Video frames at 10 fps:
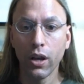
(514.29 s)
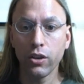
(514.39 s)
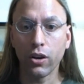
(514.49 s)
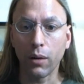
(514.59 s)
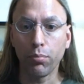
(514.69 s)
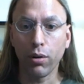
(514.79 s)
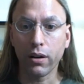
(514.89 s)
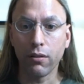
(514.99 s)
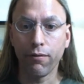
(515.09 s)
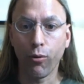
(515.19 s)
You're going to pluck
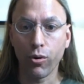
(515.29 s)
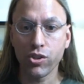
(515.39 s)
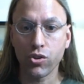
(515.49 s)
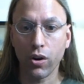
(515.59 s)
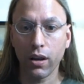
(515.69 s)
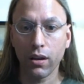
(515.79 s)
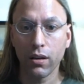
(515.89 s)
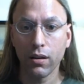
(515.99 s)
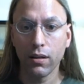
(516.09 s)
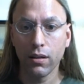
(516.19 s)
the 4th string
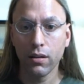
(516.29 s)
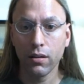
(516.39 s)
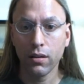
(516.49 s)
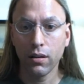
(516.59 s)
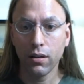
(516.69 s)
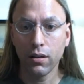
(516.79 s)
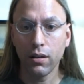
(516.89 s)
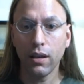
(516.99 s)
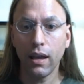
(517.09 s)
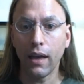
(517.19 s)

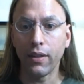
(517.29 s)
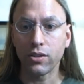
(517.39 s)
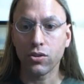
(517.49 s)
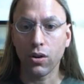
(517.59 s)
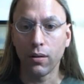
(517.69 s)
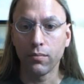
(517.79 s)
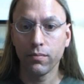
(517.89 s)
and then strum.